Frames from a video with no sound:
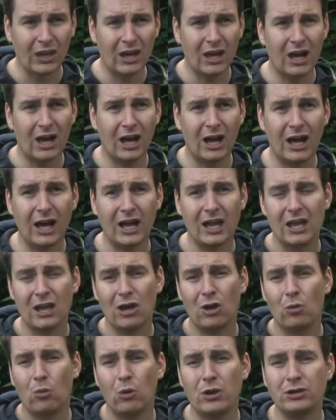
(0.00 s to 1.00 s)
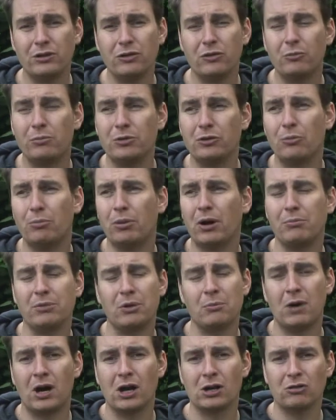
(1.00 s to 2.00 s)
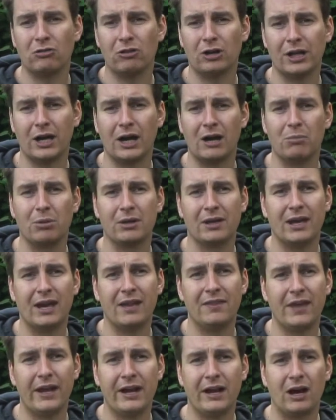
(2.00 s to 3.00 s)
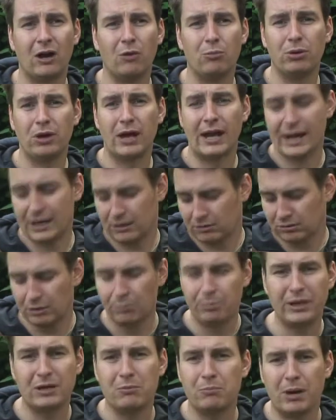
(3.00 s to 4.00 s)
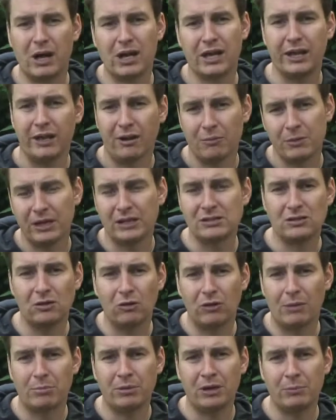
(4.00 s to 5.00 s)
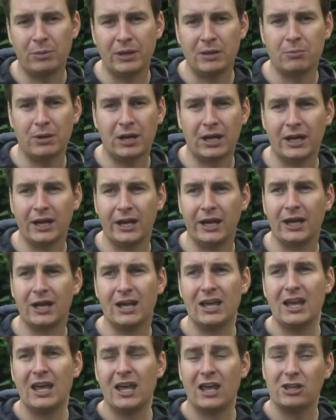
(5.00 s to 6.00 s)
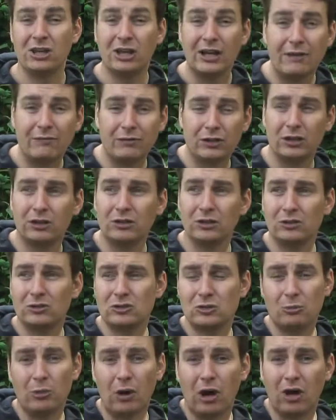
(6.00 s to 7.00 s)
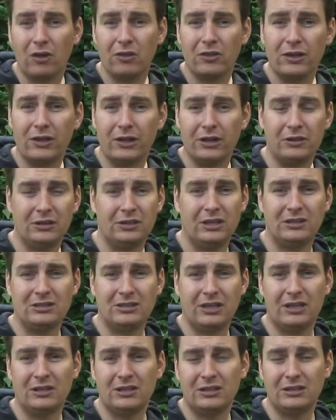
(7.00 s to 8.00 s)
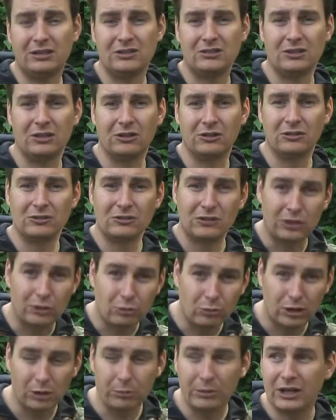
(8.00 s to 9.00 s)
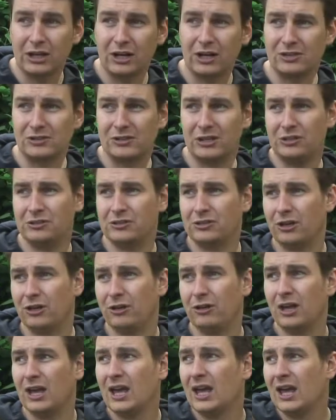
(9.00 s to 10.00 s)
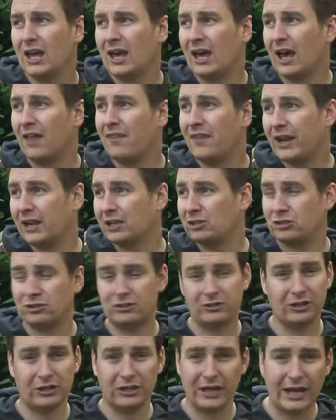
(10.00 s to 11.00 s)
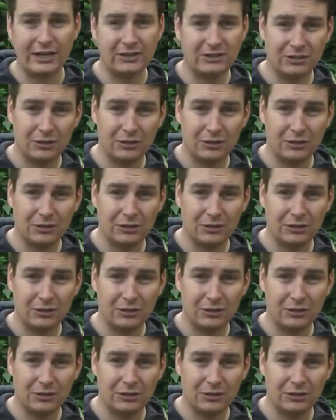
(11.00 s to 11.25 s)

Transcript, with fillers: Uh, when you, you, pop your marker rod up and then I'll put out a big bucket, I'll mix it all up in a big bucket. You'll have your spot on the in the distance that you want to be cast into and then it's just a case